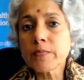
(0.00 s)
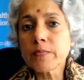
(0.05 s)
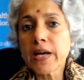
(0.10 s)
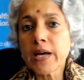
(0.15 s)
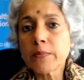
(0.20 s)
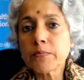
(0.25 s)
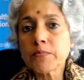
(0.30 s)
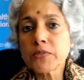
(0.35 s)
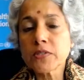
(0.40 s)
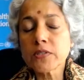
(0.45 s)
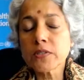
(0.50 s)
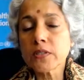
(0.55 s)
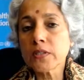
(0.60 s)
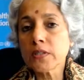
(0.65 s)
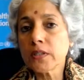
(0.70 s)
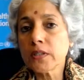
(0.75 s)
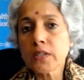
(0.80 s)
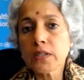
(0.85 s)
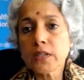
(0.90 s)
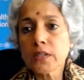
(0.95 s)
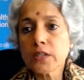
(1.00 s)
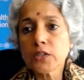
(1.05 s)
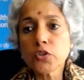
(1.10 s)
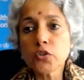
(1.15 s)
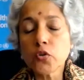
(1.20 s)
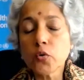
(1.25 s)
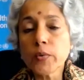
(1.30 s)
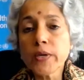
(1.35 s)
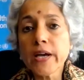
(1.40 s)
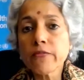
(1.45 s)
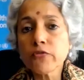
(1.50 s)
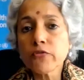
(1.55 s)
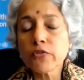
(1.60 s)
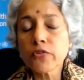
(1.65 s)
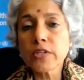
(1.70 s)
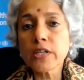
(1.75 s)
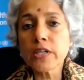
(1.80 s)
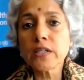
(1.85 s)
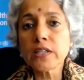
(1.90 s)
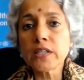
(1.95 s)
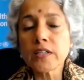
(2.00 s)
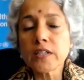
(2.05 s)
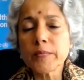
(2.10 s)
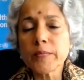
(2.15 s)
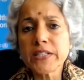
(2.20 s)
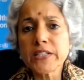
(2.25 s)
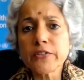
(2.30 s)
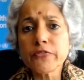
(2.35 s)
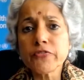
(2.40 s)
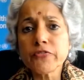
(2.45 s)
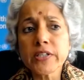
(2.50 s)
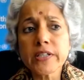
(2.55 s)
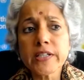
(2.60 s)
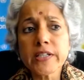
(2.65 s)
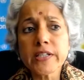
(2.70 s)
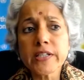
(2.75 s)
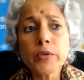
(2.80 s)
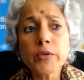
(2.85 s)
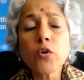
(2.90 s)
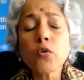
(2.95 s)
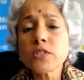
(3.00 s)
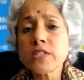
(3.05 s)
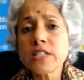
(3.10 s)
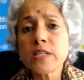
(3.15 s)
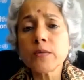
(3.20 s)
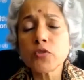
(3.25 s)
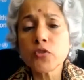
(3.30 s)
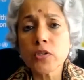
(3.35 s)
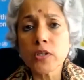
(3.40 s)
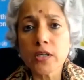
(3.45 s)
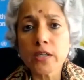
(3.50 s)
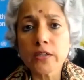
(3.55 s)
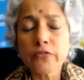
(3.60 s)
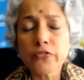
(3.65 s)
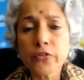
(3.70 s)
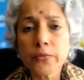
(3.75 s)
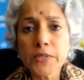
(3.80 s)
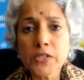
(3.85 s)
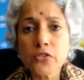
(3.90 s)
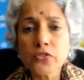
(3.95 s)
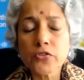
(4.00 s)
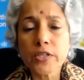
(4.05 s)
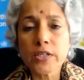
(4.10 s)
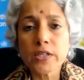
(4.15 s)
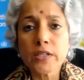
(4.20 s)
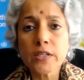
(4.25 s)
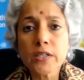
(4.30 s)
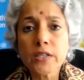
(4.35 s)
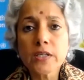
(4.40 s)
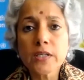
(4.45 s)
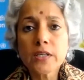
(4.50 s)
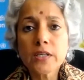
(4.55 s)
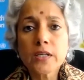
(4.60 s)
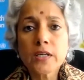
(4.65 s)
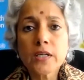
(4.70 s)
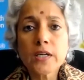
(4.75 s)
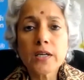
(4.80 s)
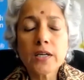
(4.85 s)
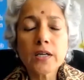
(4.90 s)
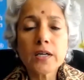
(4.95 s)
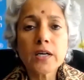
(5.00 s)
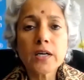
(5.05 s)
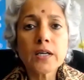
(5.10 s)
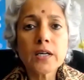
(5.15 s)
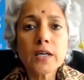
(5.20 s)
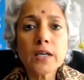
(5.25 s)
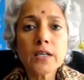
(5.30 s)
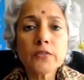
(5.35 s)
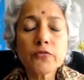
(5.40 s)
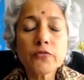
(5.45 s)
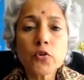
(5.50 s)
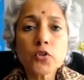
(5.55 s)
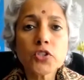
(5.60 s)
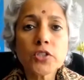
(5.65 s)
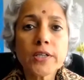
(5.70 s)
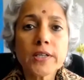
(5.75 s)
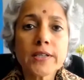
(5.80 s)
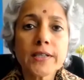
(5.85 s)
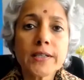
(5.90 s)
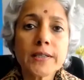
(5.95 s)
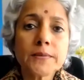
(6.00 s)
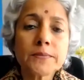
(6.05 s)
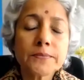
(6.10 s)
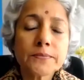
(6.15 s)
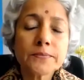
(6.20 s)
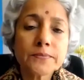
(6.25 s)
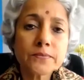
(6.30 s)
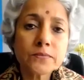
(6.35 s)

Perhaps, you know, we have to think a little bit differently. We don't seem to learn from history, unfortunately.